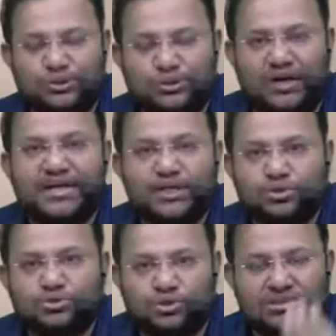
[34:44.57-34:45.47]
Right issue
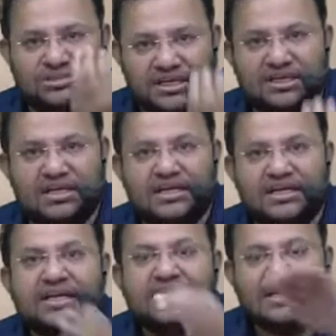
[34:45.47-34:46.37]
generally
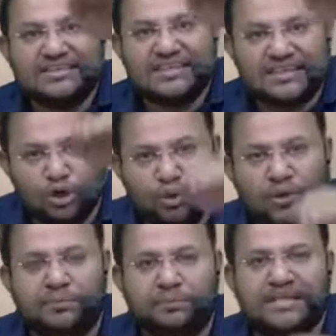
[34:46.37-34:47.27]
is at a lower
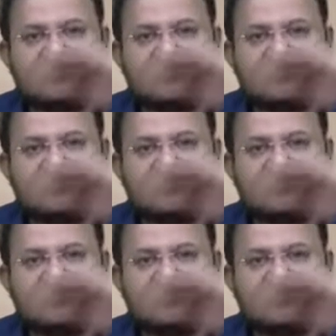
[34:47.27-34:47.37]
price